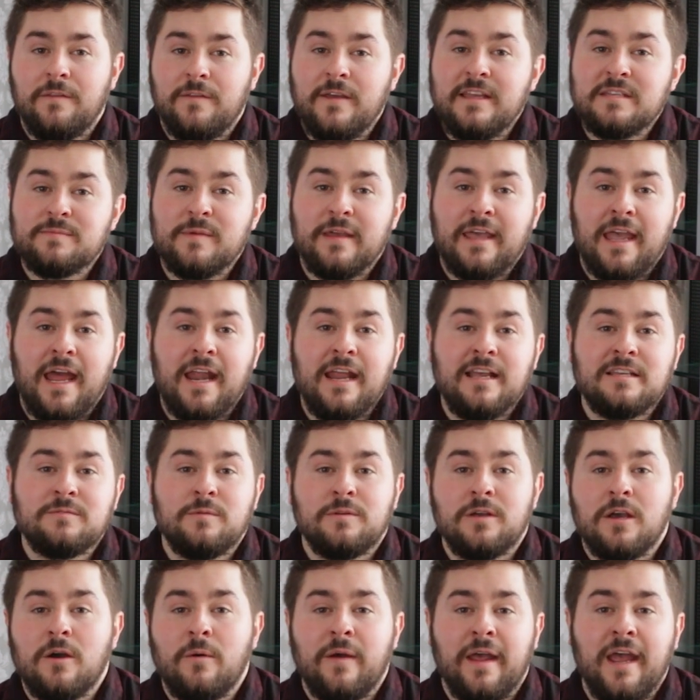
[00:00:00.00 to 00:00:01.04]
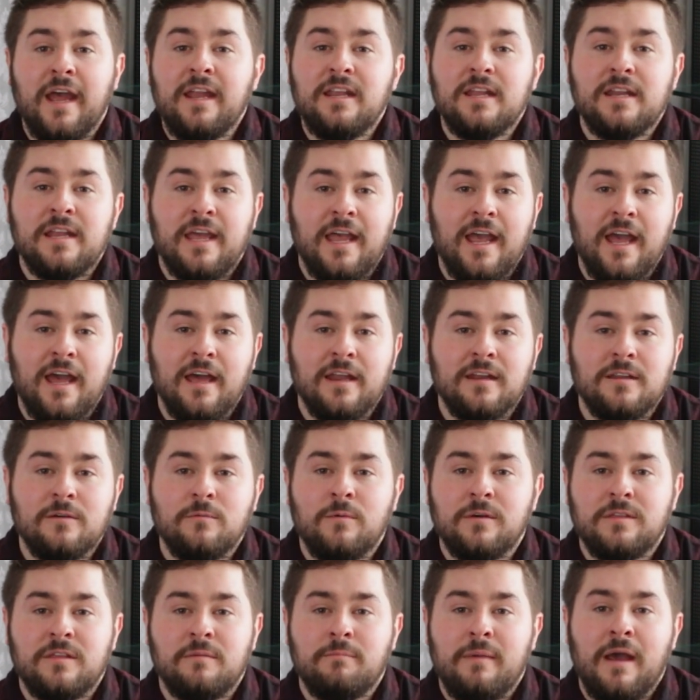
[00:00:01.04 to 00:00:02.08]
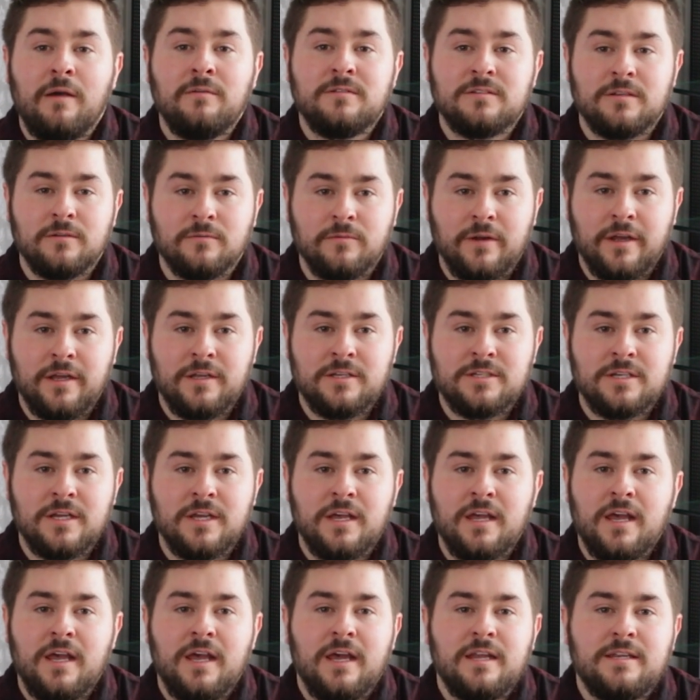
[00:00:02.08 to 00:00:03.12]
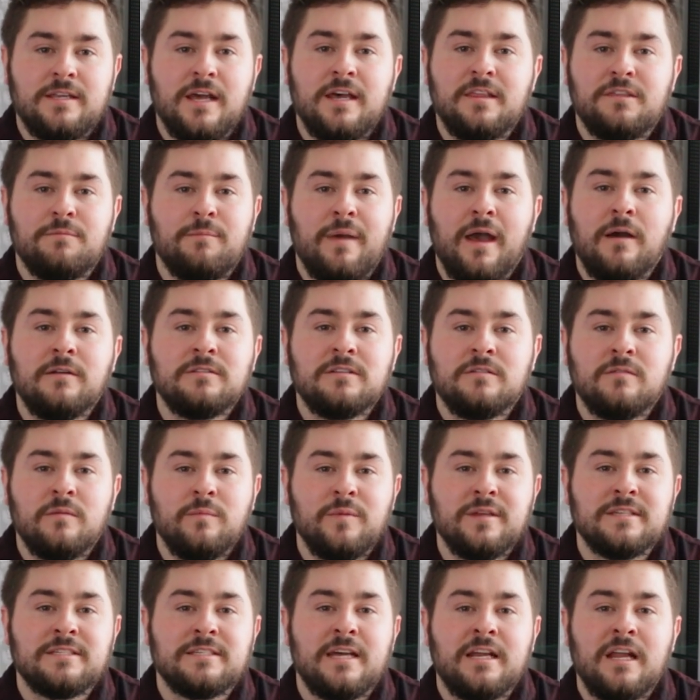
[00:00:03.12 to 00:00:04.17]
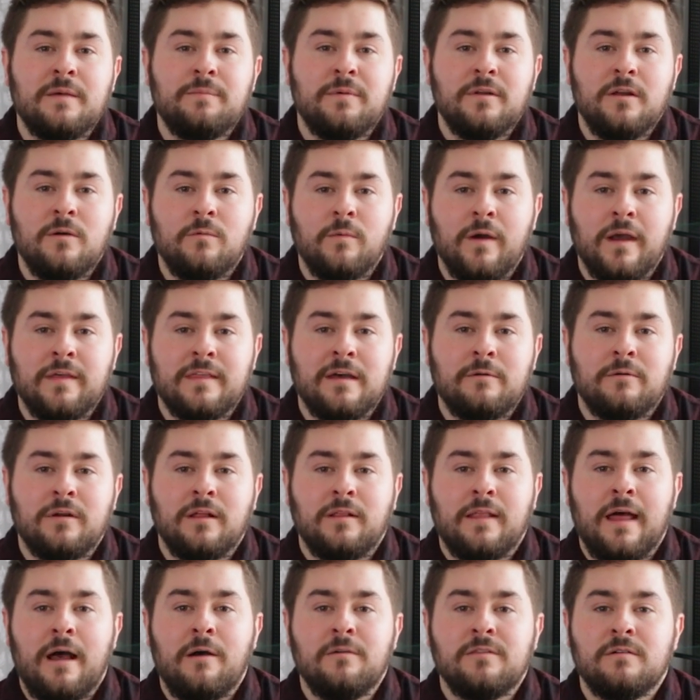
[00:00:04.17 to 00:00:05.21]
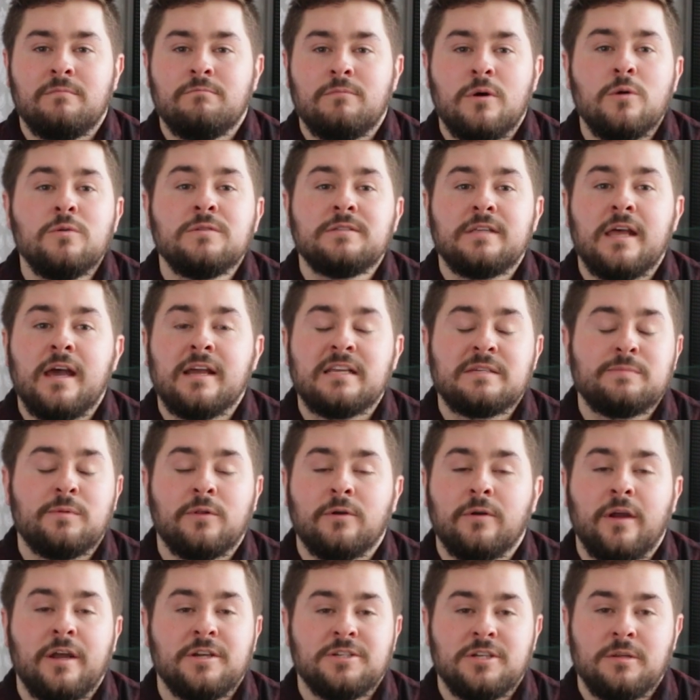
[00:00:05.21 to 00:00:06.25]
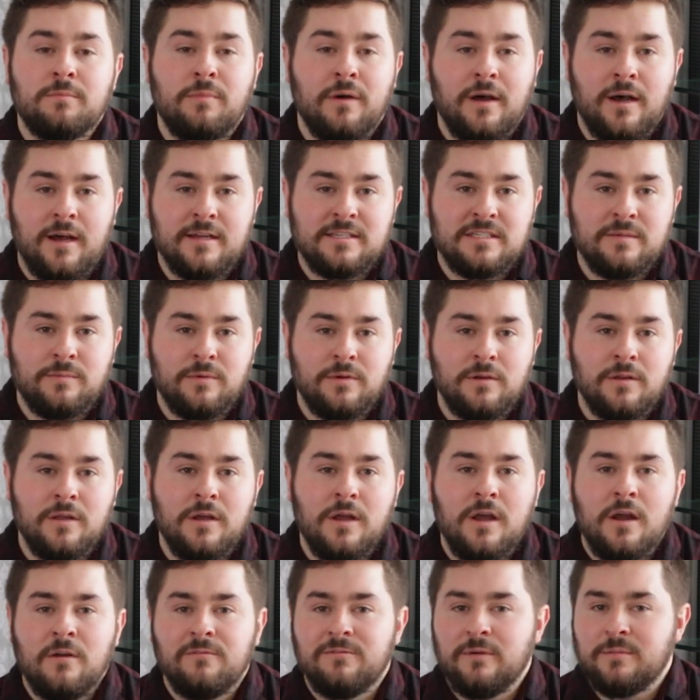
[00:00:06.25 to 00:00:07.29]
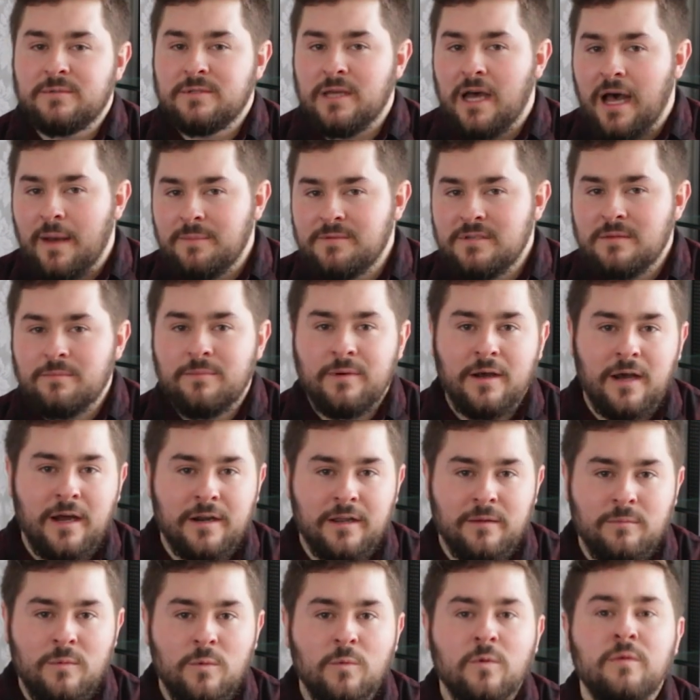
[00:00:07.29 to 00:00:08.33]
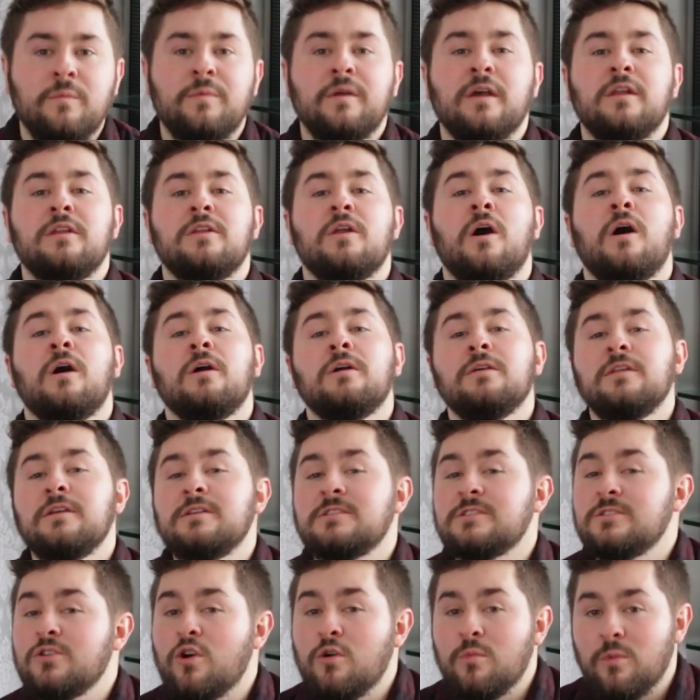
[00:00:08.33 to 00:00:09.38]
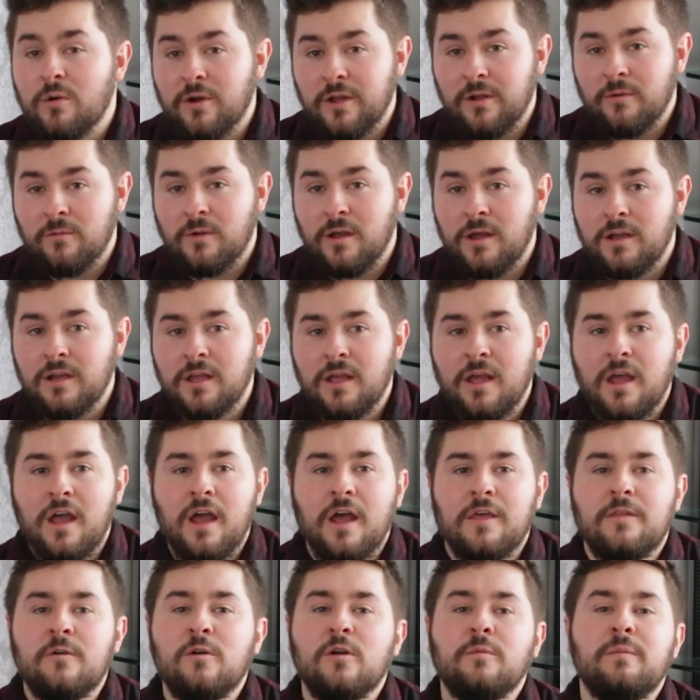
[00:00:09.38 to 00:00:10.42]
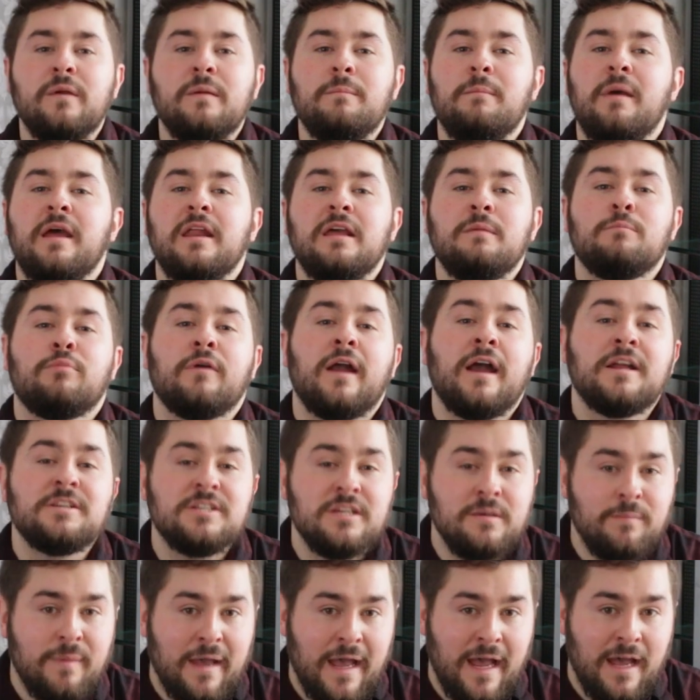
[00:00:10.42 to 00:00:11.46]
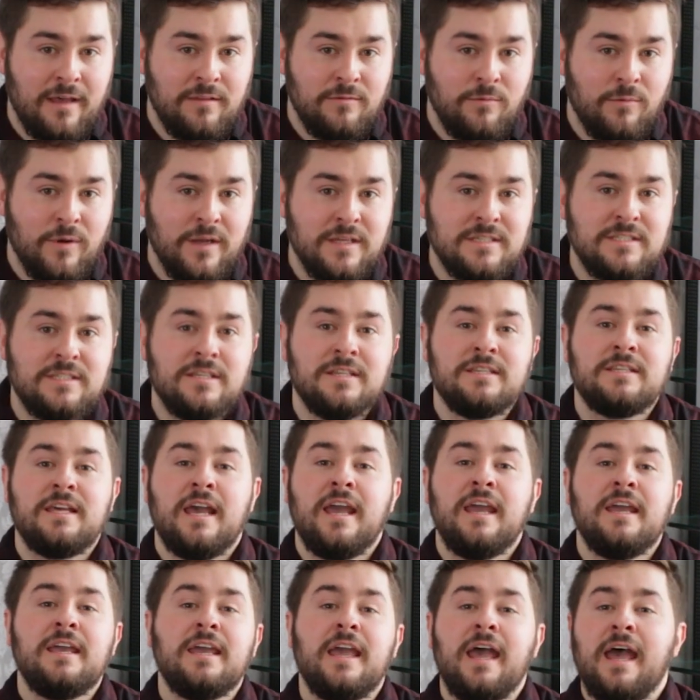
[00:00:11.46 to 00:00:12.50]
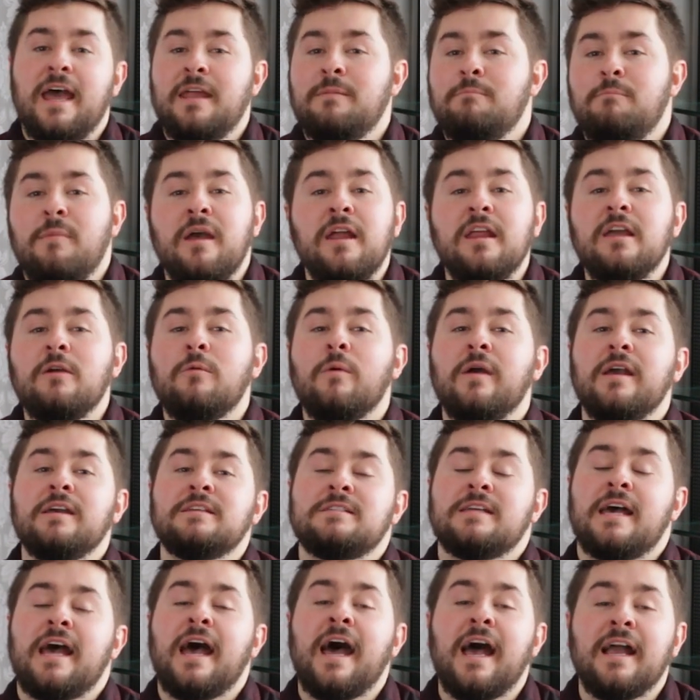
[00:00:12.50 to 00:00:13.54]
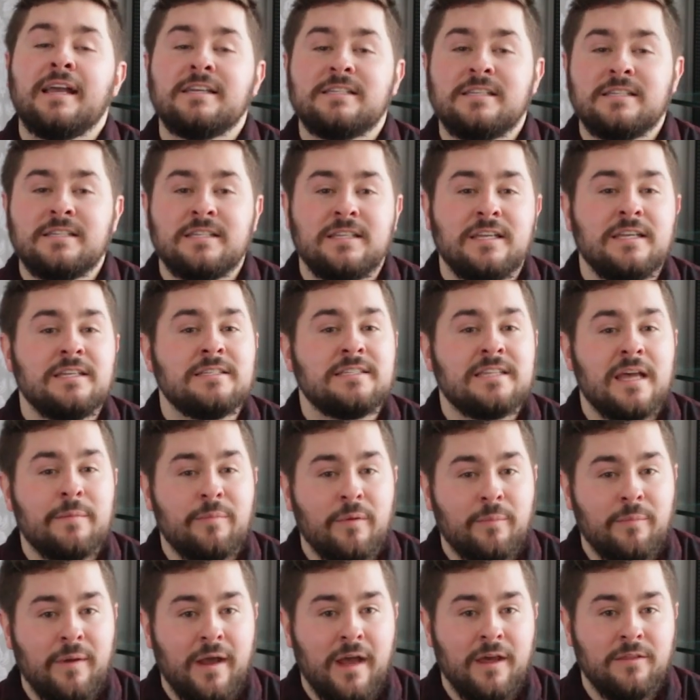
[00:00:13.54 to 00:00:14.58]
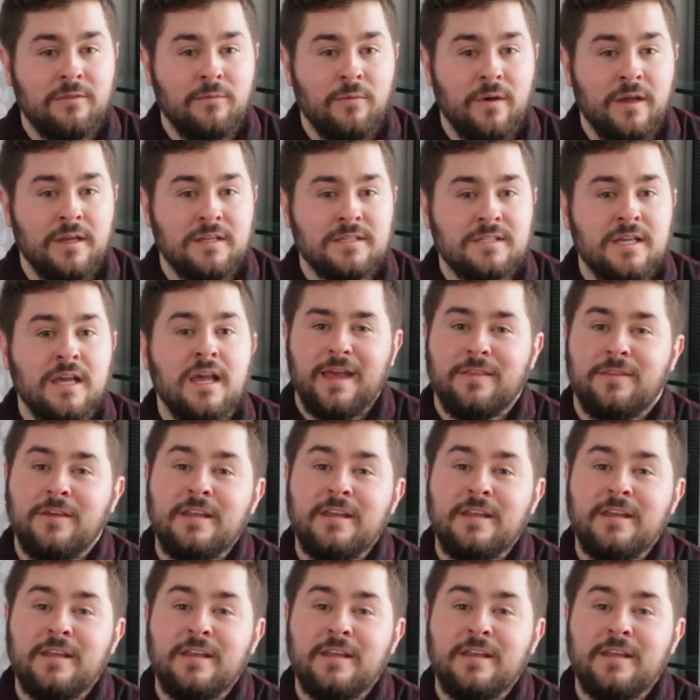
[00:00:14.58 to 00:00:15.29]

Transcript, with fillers: These mechanics would go hand in hand with the mountain range. Death Mountain would be set up in a way that would allow the most exploration possible. From top to bottom would be a gnarly snowboarding run. There would be many branching pathways to take and many ways to access these separate pathways.